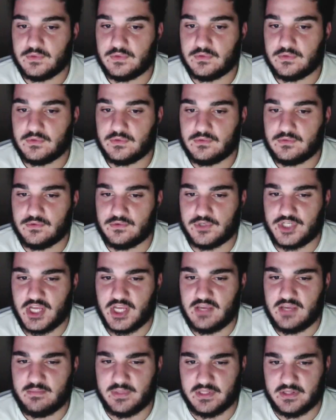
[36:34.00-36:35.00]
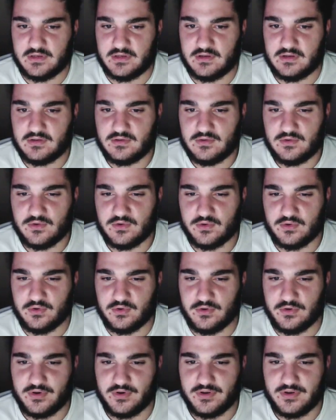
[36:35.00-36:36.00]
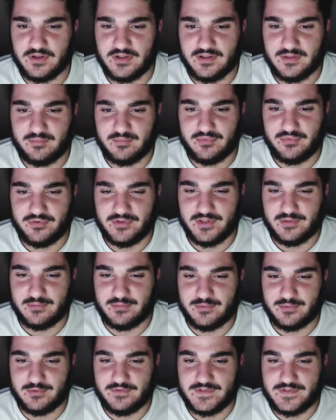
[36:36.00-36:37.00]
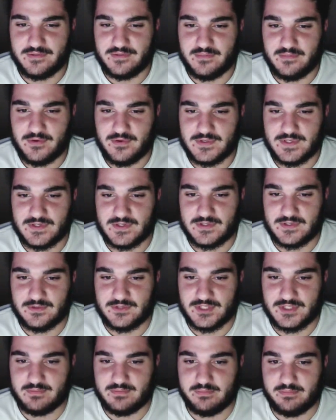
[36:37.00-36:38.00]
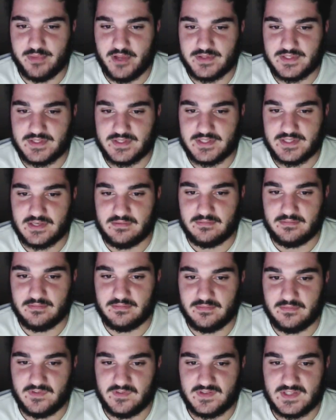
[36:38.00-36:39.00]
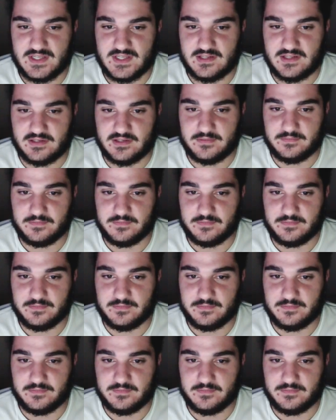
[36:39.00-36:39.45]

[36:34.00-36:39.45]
Oh, Chamberlain. Oh, putting the moves on Moses, who just bosses him physically.